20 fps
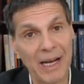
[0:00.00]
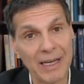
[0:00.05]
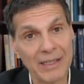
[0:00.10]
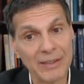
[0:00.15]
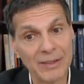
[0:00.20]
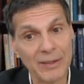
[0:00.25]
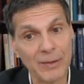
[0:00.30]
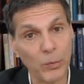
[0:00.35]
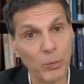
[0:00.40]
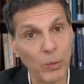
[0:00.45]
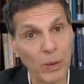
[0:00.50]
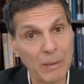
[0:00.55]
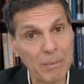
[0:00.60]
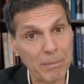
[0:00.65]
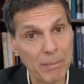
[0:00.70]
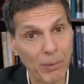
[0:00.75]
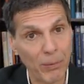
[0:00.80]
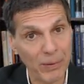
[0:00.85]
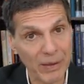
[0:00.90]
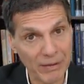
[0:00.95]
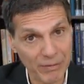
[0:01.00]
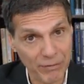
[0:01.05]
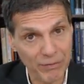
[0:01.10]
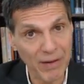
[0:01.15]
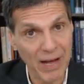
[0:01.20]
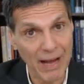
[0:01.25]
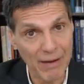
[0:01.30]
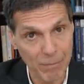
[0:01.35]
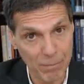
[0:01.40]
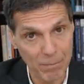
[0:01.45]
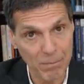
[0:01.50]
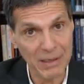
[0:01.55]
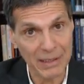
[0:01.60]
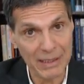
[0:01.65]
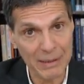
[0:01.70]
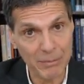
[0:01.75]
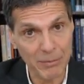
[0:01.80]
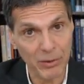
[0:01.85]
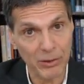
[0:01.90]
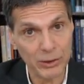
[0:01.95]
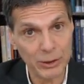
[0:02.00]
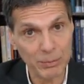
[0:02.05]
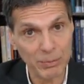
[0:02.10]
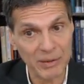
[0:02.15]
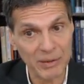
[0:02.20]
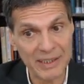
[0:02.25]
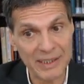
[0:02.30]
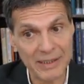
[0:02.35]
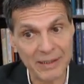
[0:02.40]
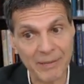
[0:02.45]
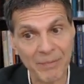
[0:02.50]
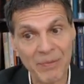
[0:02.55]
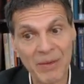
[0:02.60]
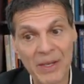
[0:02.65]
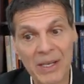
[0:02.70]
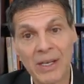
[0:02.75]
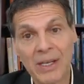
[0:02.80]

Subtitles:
under 1.5 millimoles per liter